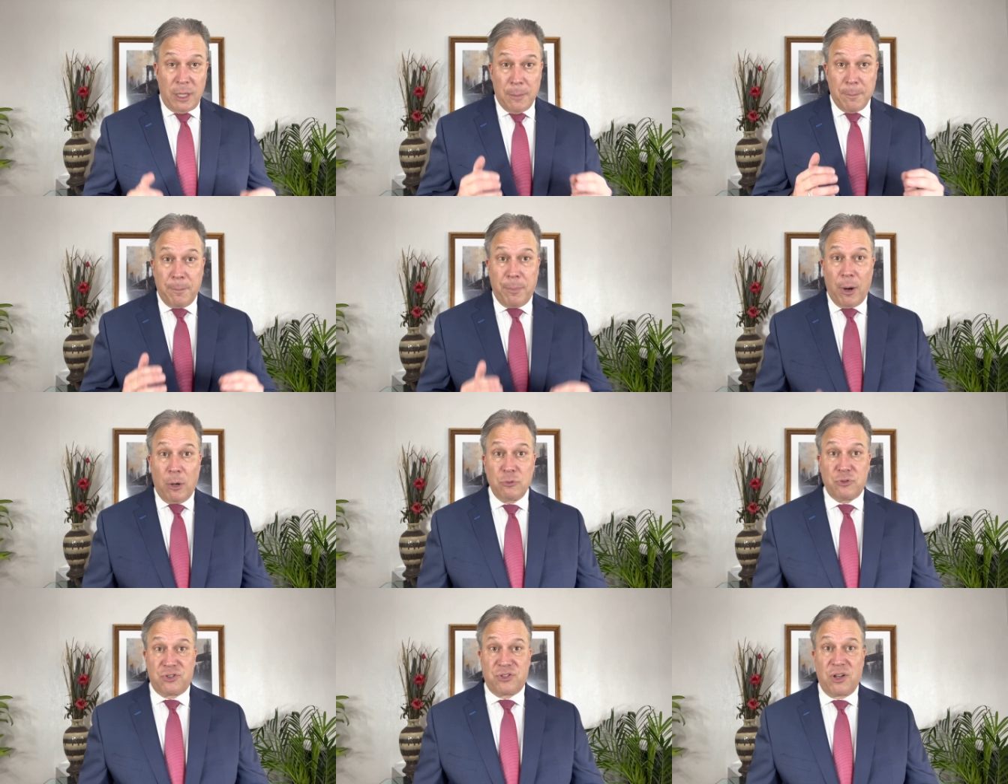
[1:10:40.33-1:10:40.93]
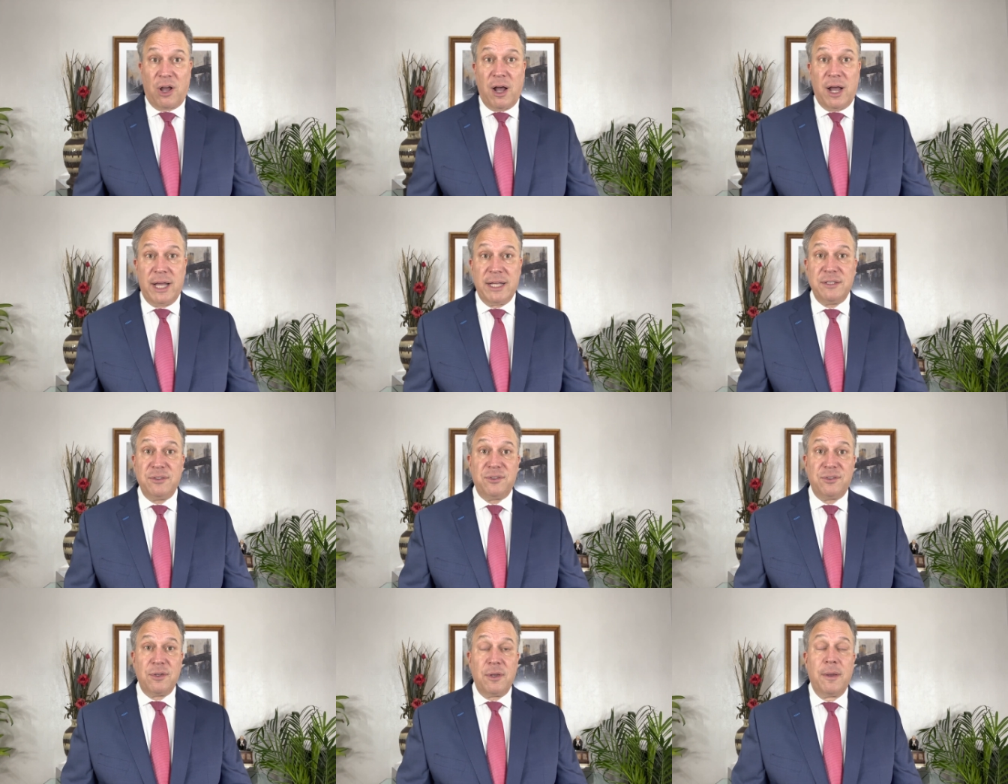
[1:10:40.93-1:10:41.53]
Both
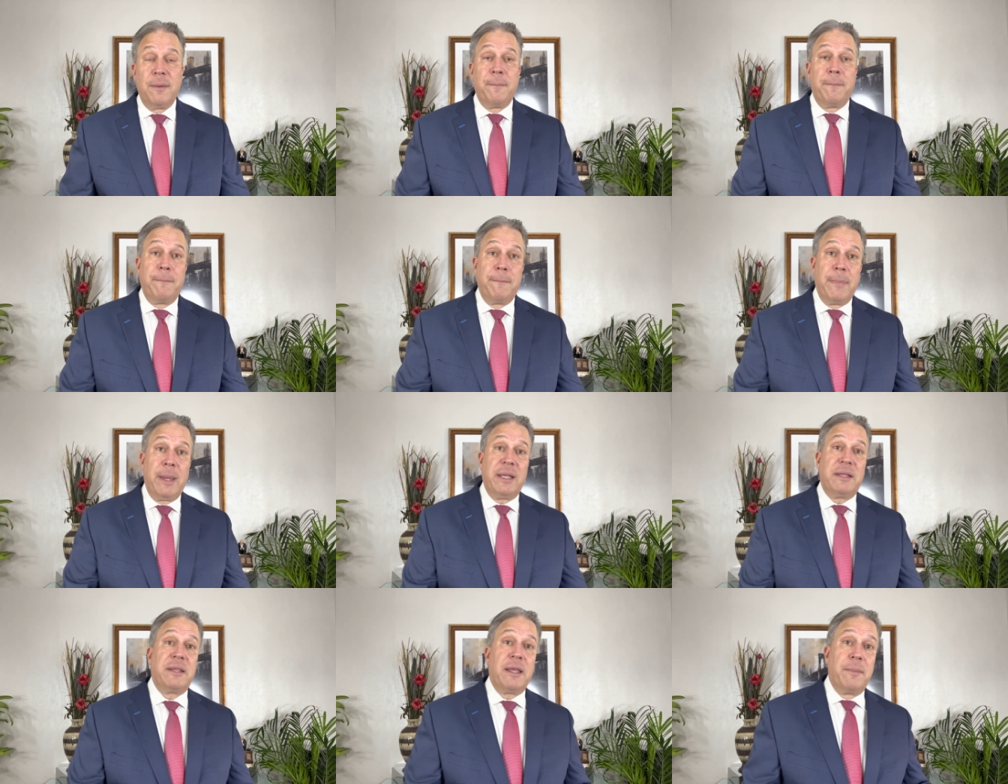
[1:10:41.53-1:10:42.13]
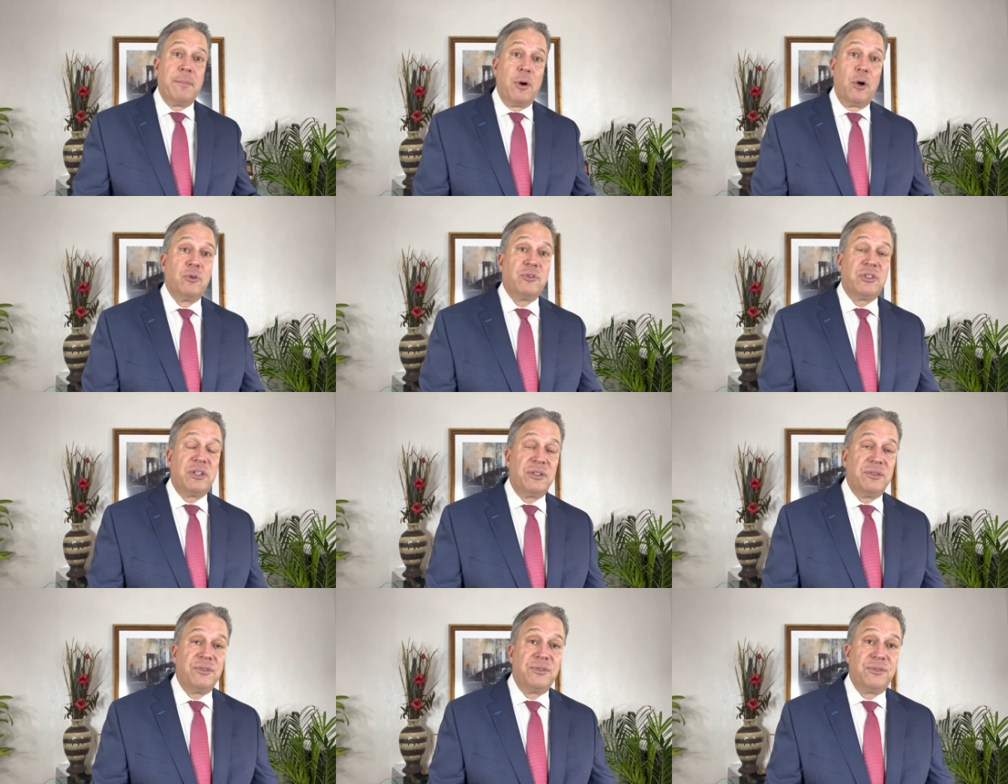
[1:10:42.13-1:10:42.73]
sides make their
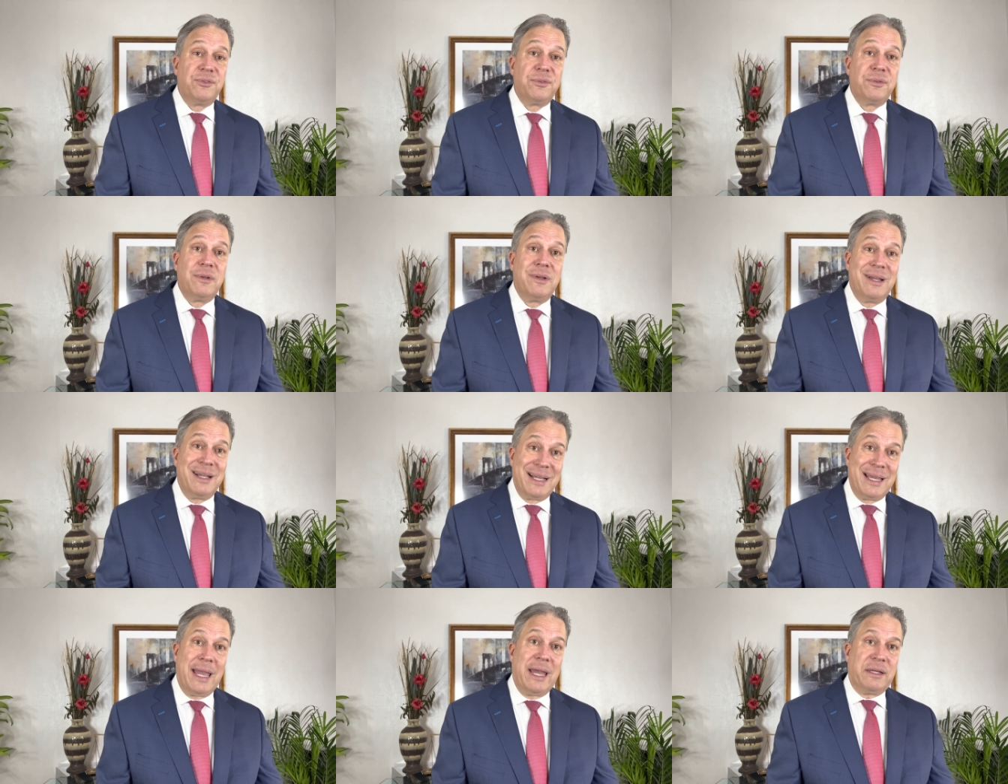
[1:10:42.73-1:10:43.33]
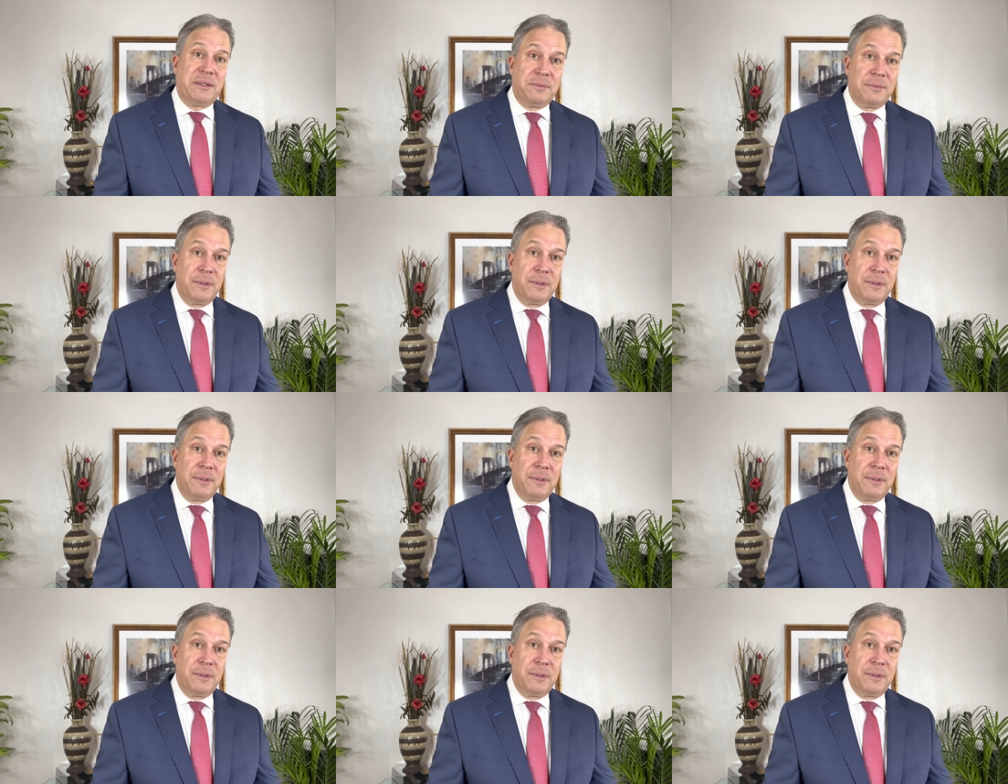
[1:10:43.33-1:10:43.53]
motions again.